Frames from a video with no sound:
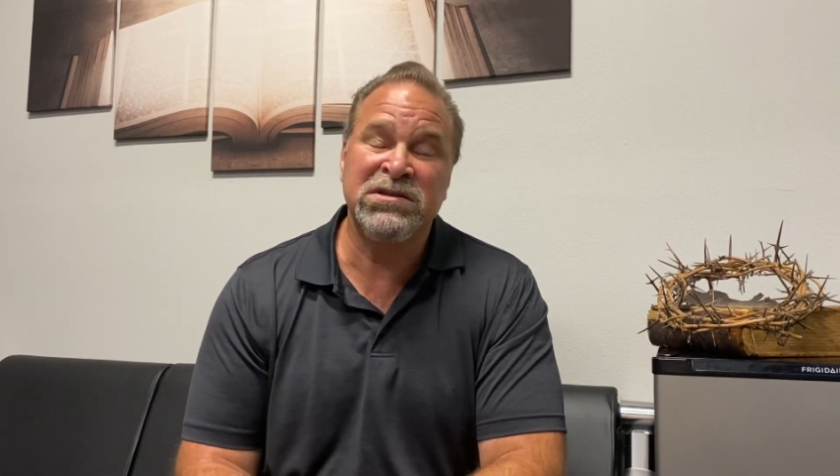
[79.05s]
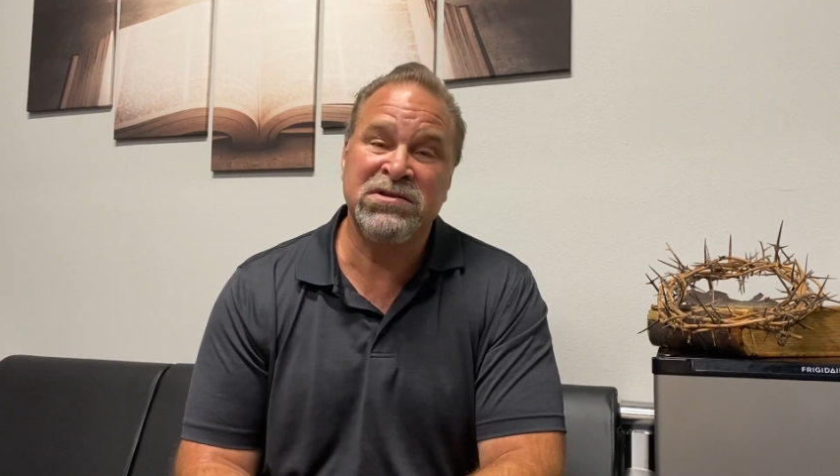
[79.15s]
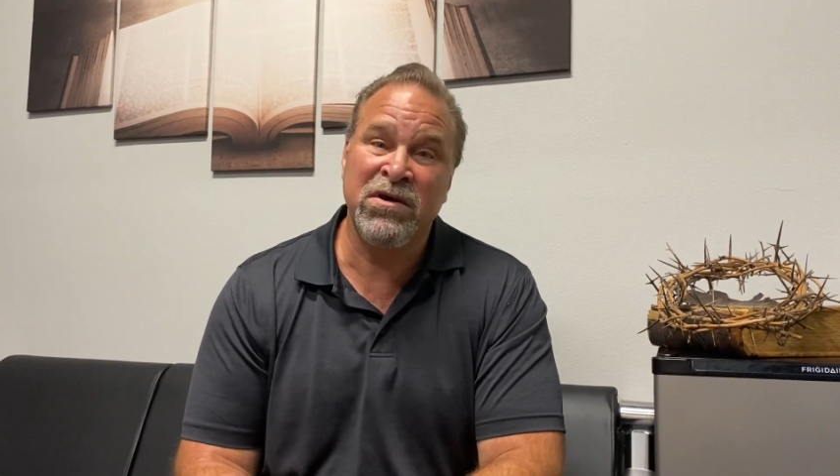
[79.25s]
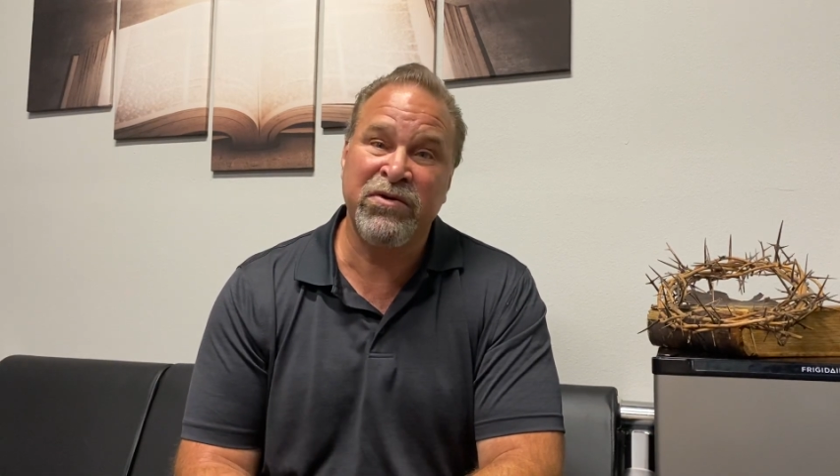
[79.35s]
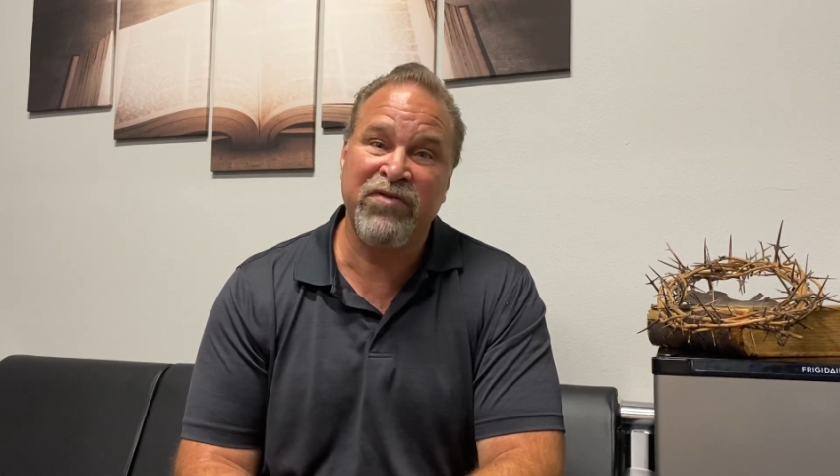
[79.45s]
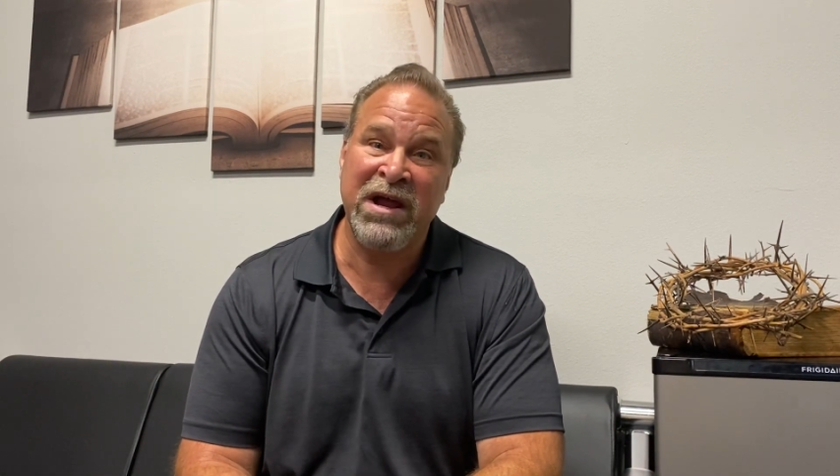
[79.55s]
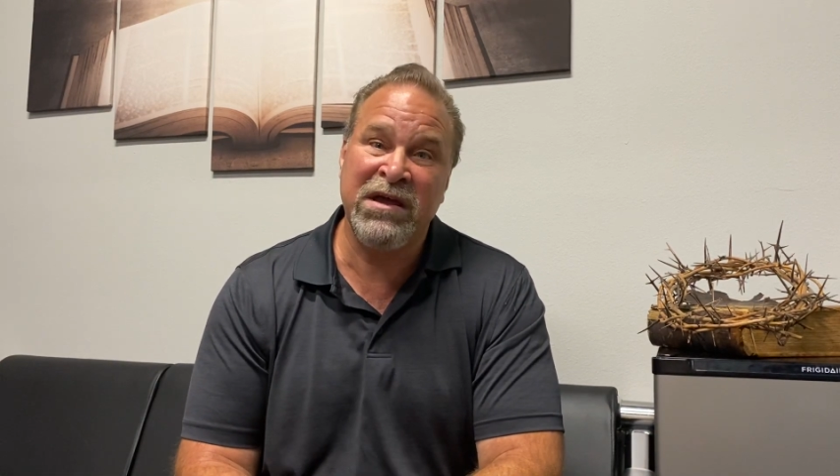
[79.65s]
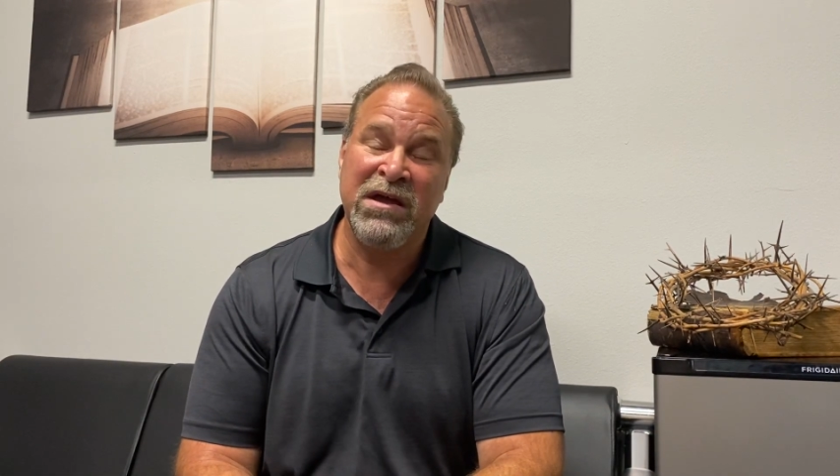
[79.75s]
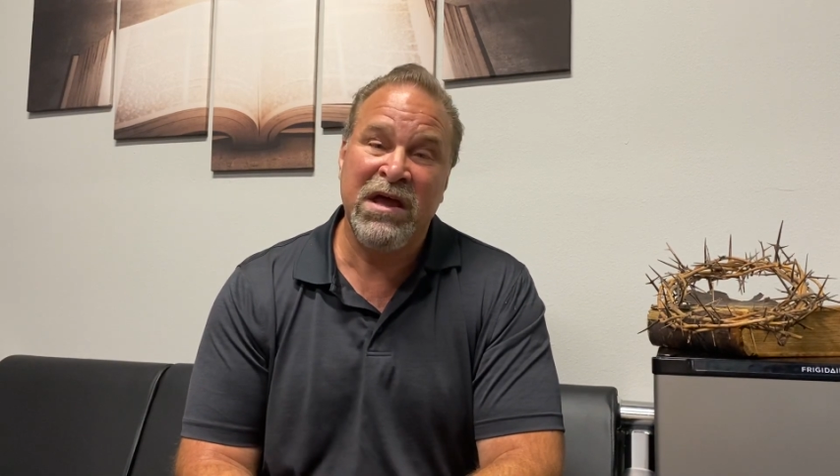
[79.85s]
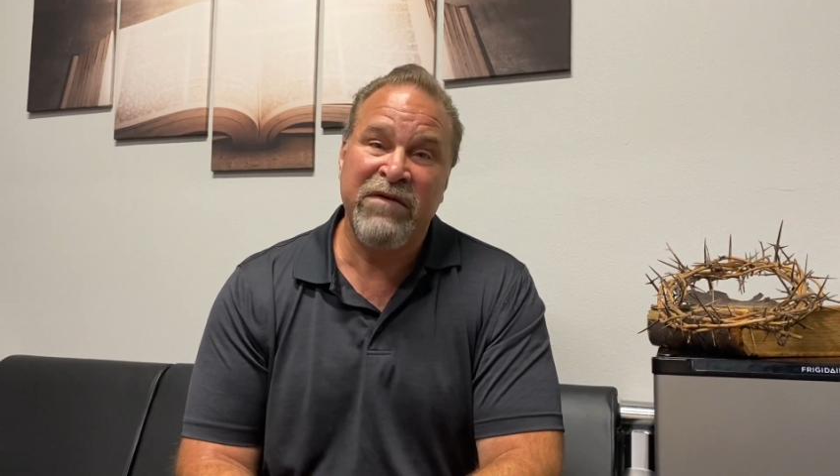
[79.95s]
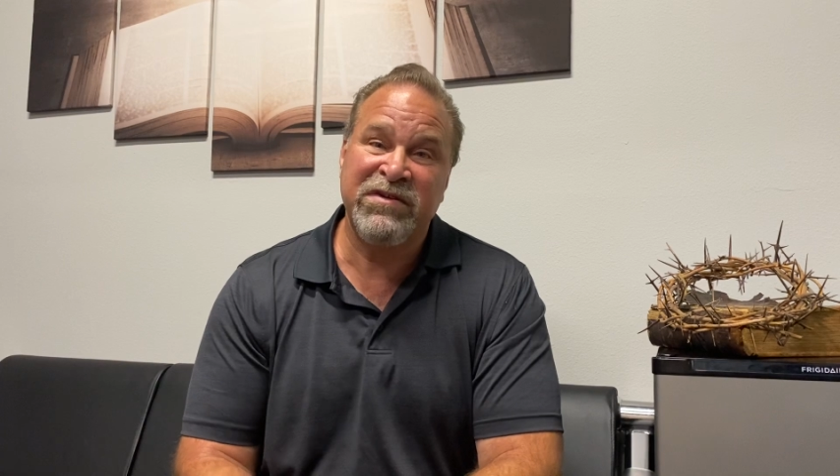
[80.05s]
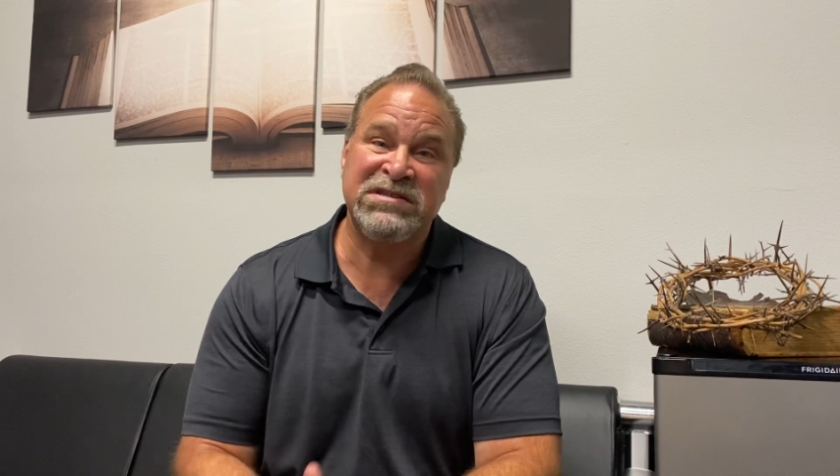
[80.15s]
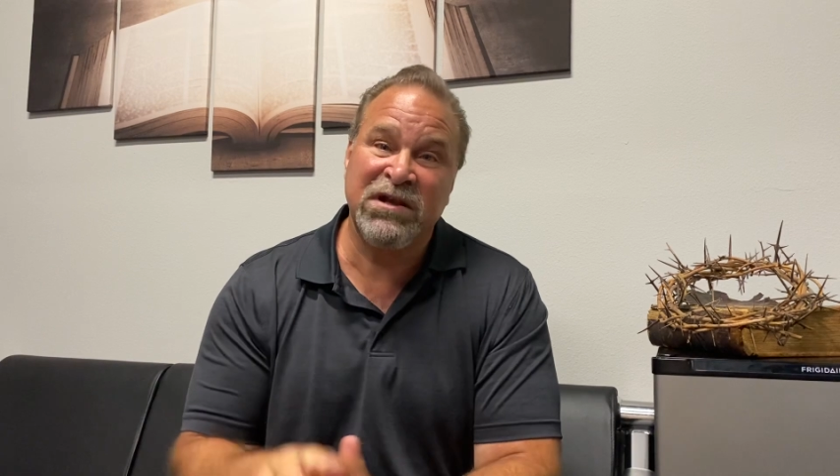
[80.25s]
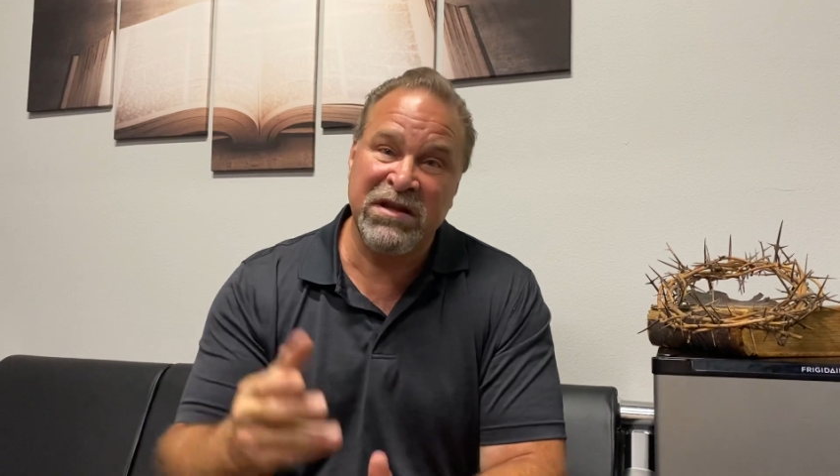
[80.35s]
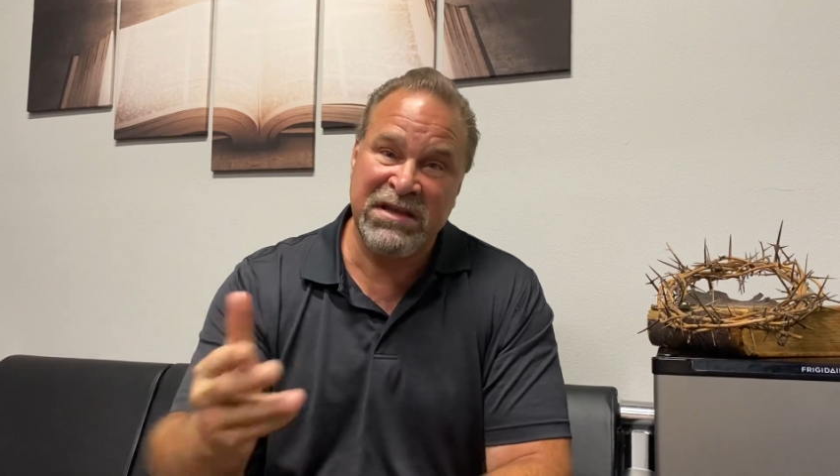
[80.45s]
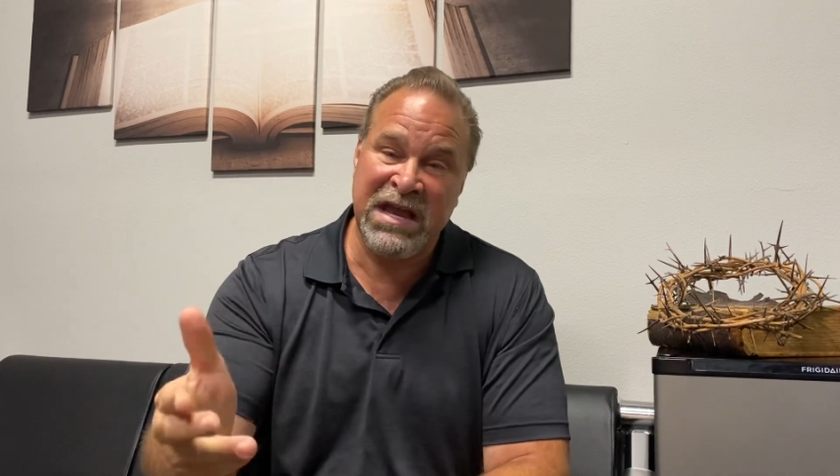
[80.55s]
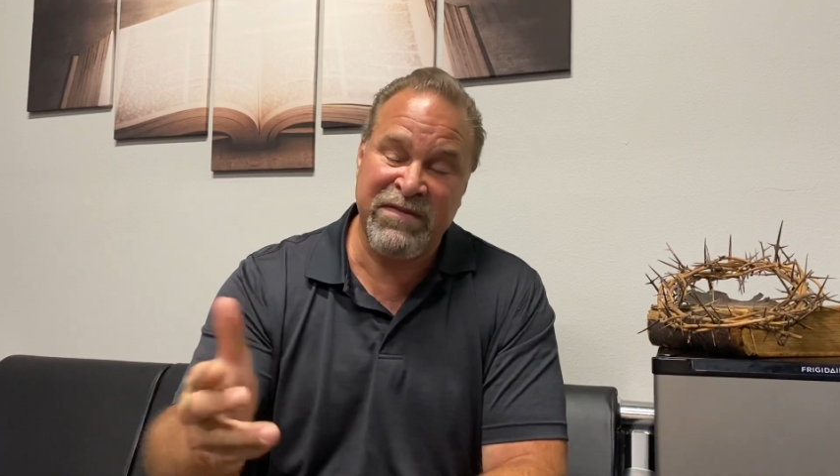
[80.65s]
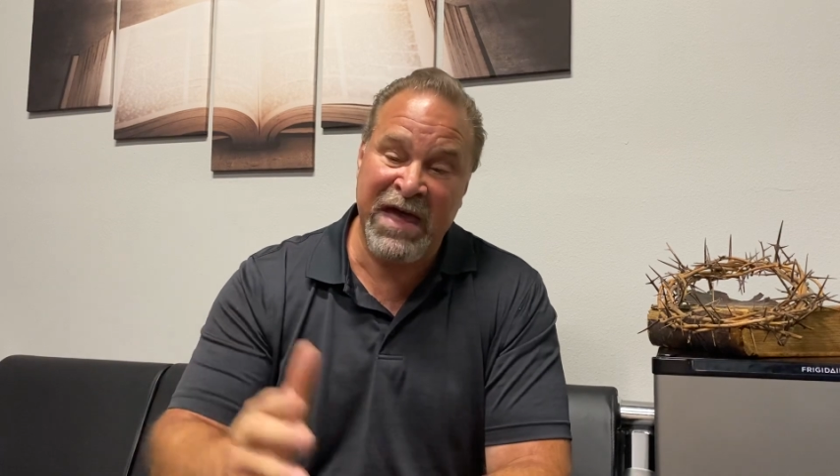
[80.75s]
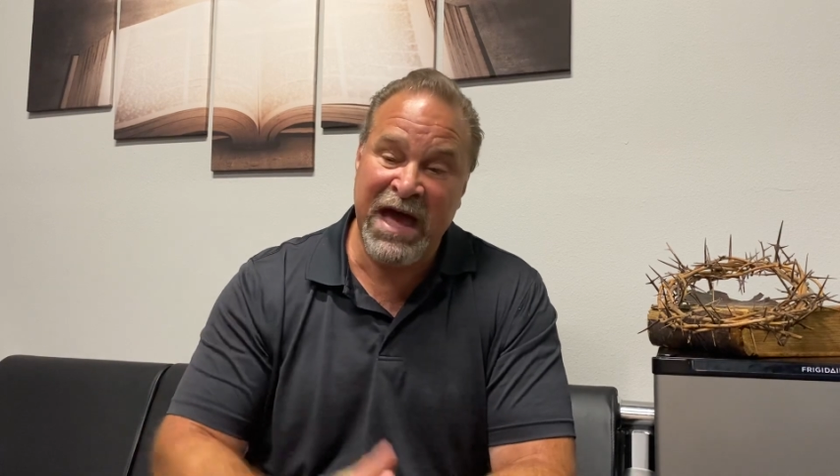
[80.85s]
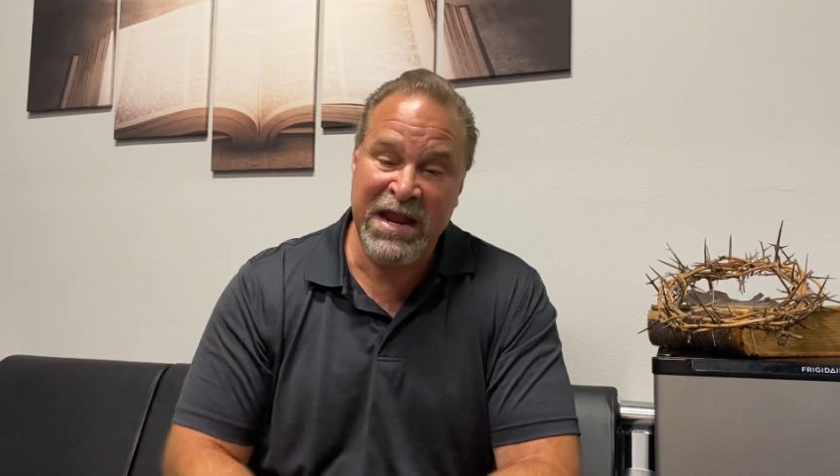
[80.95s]
So we're trying to facilitate
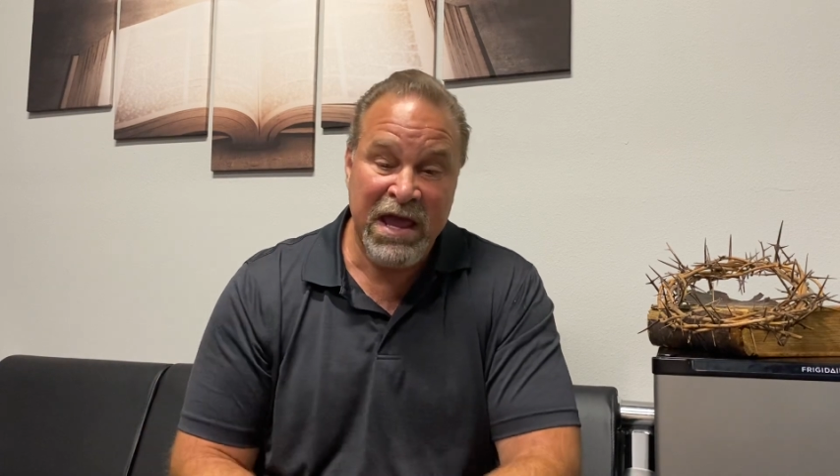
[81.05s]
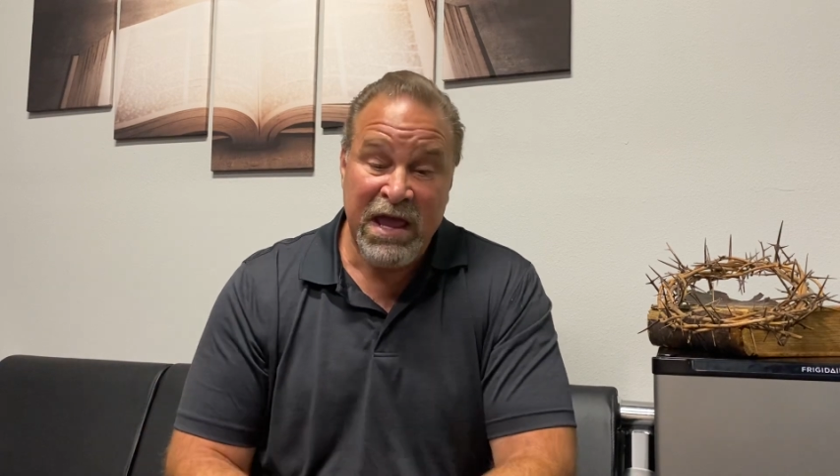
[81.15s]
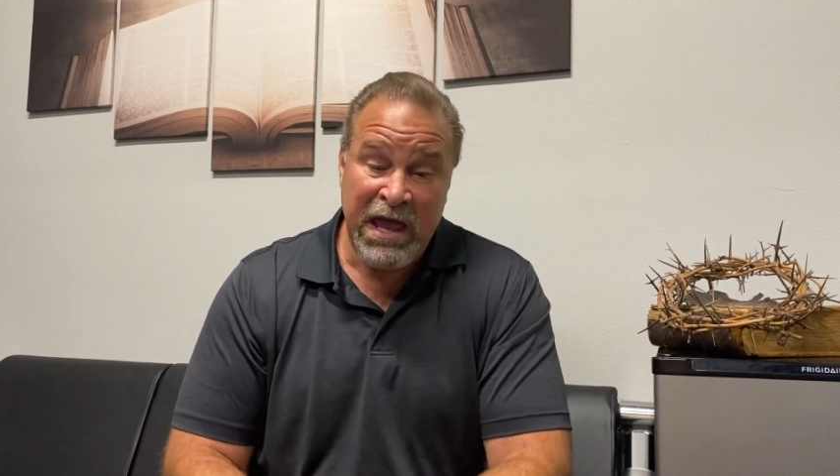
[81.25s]
that.